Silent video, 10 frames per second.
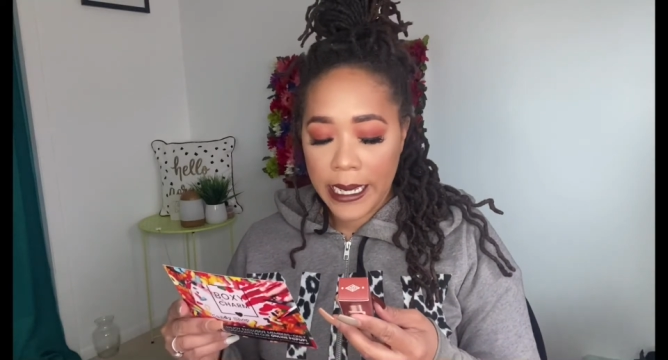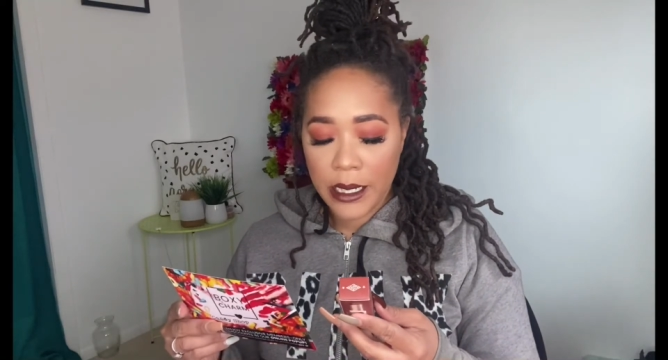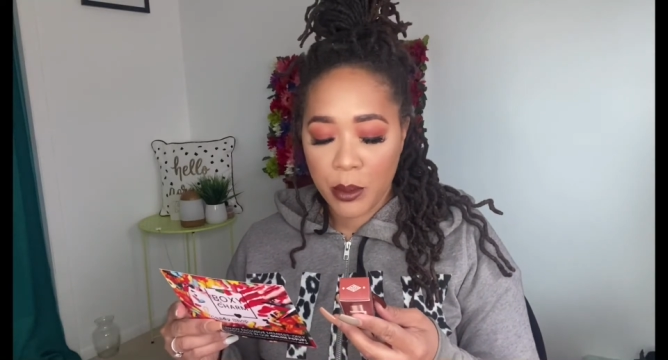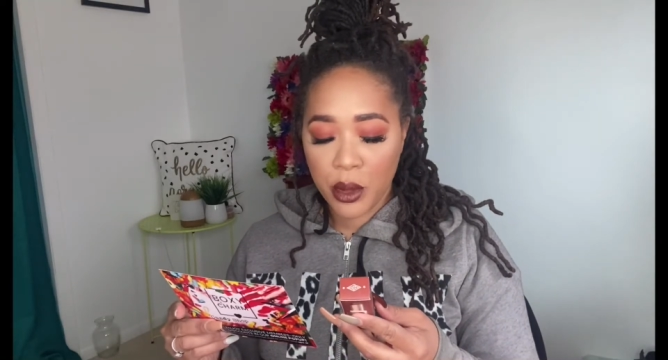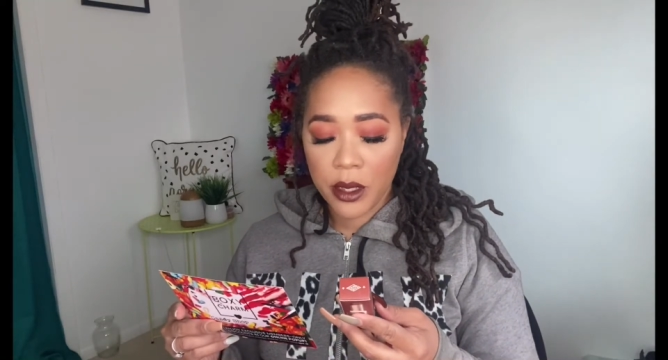
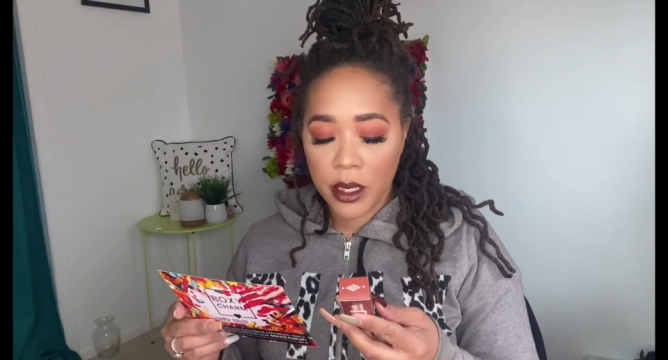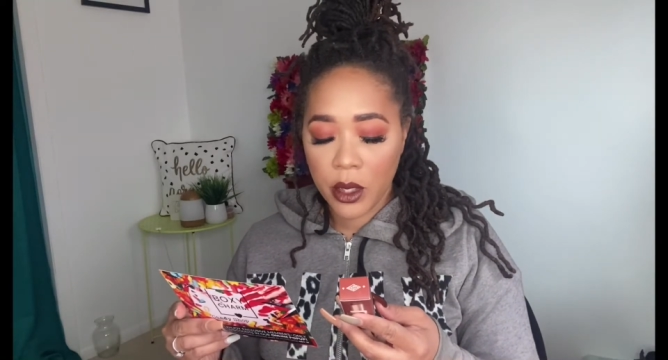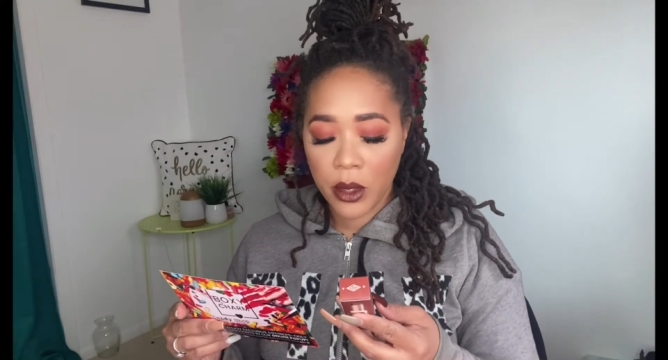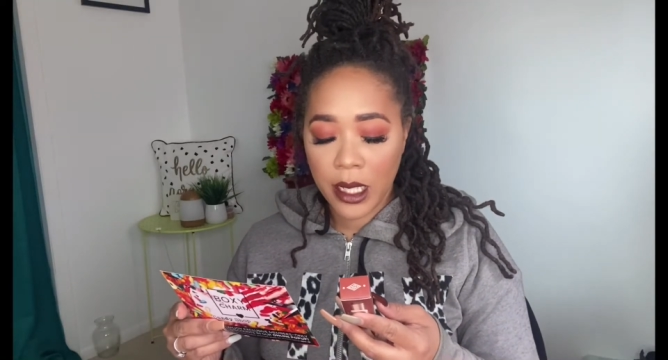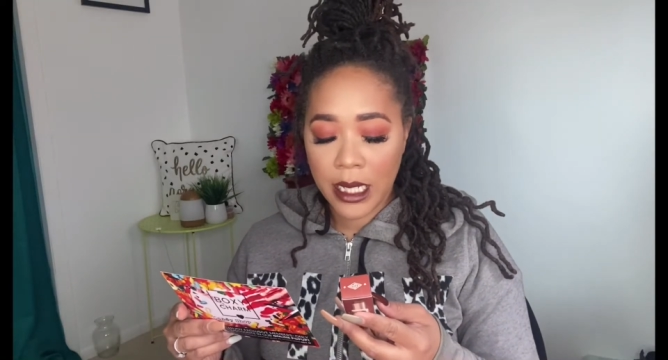
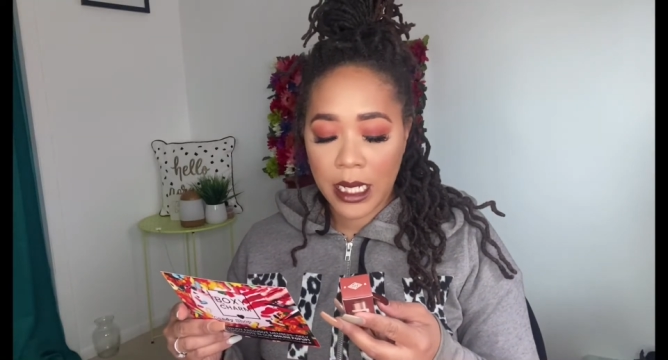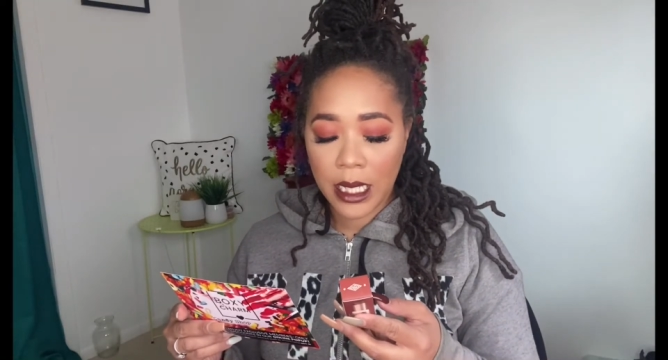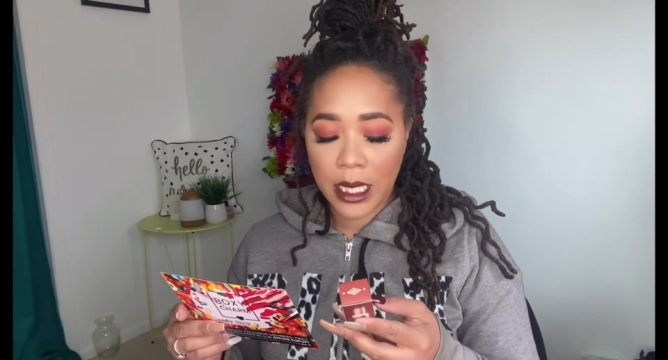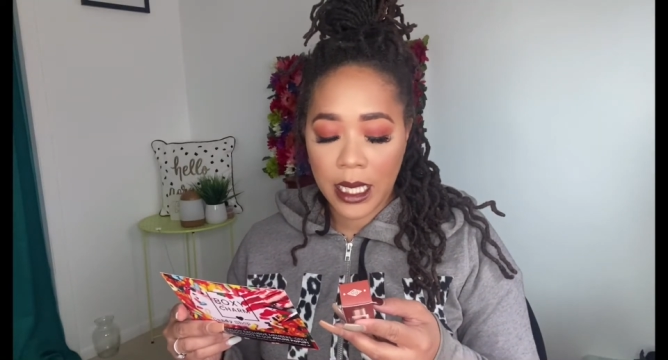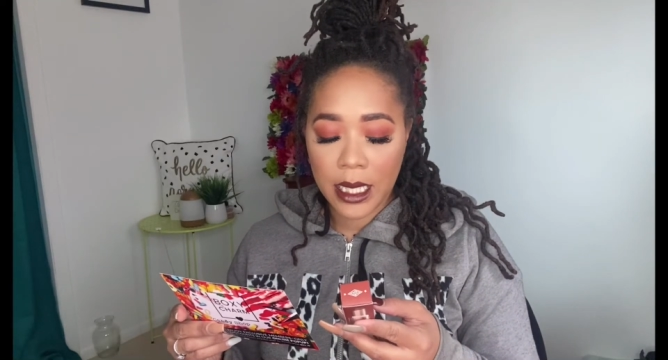Brazilian
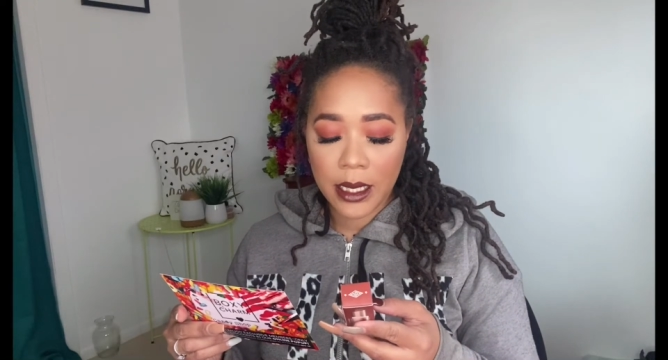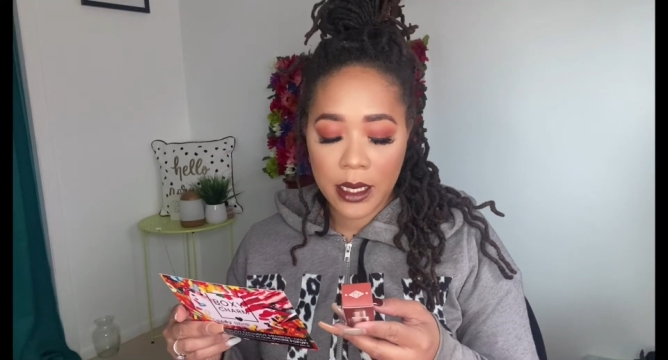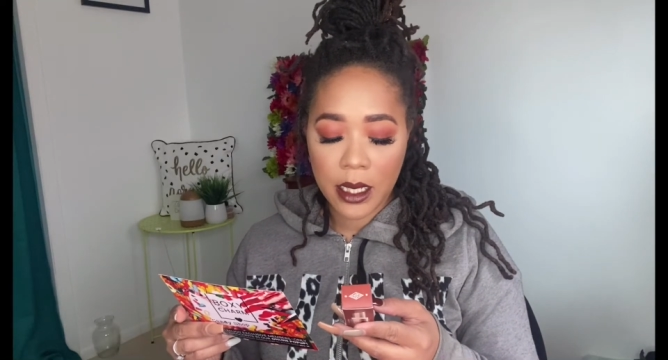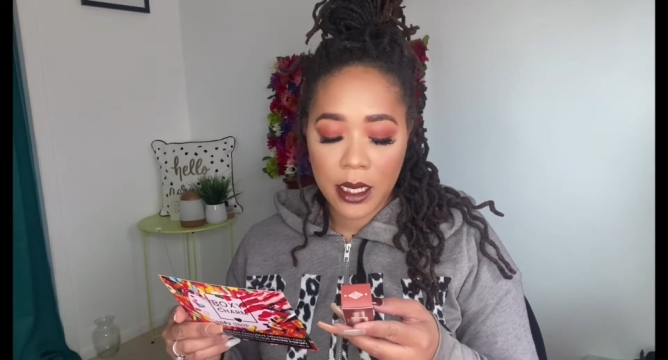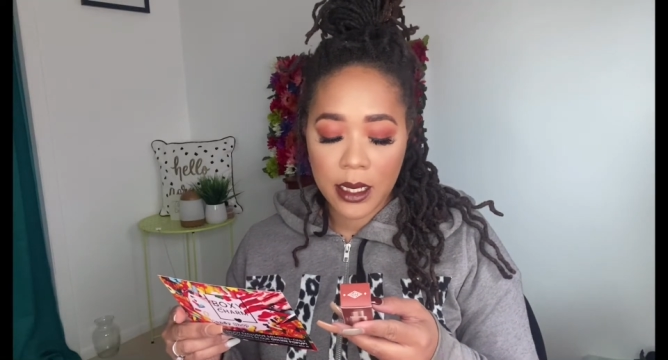Kiss
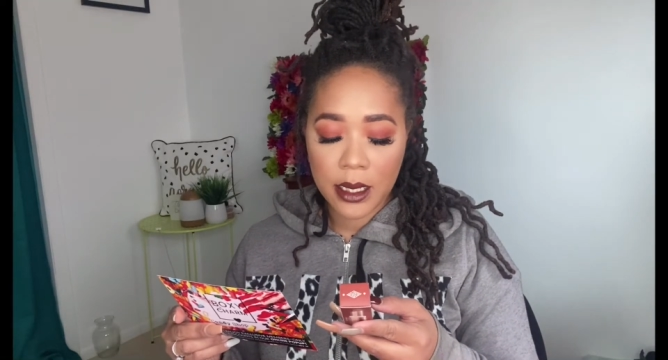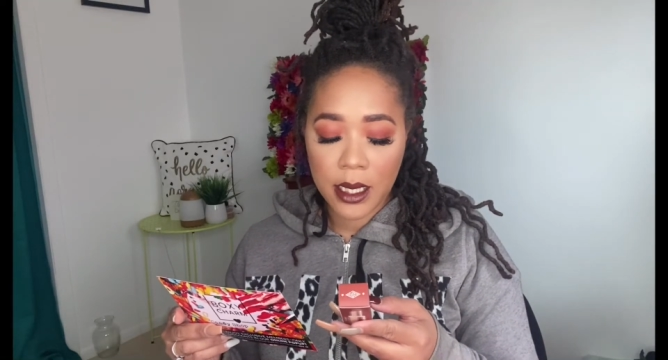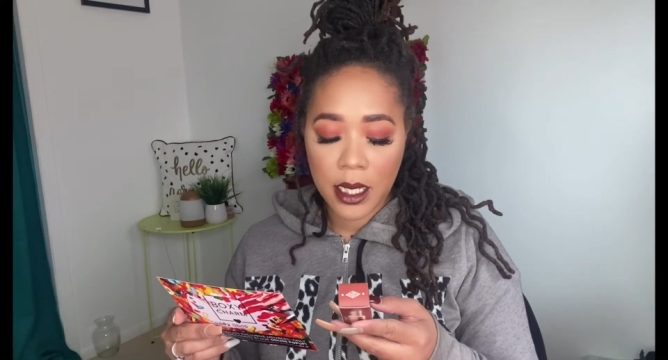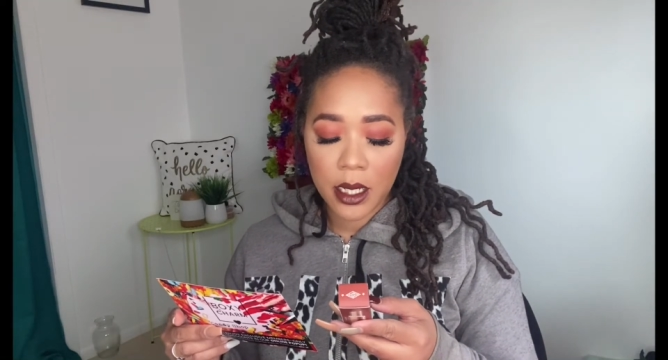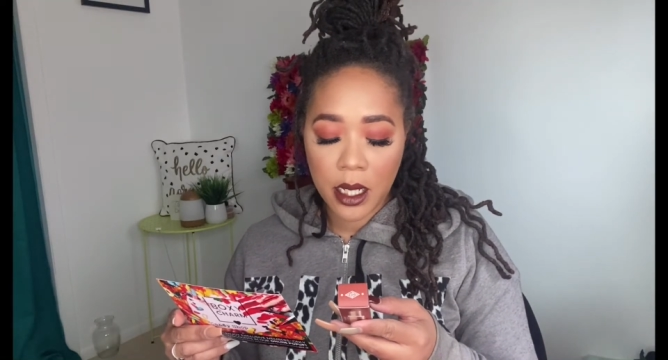
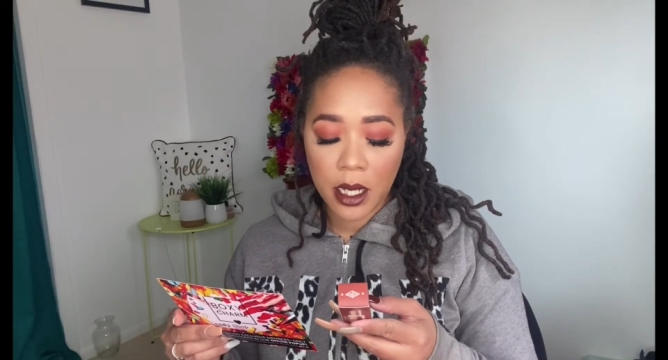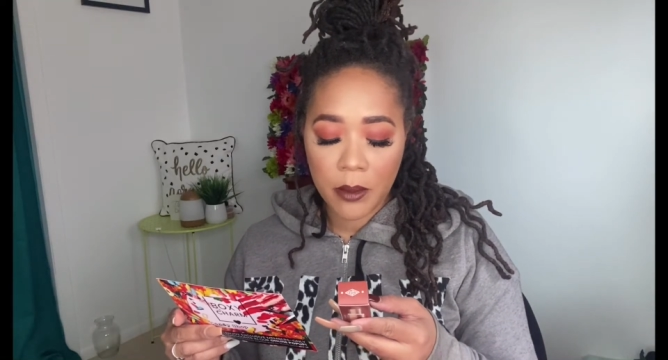Tinted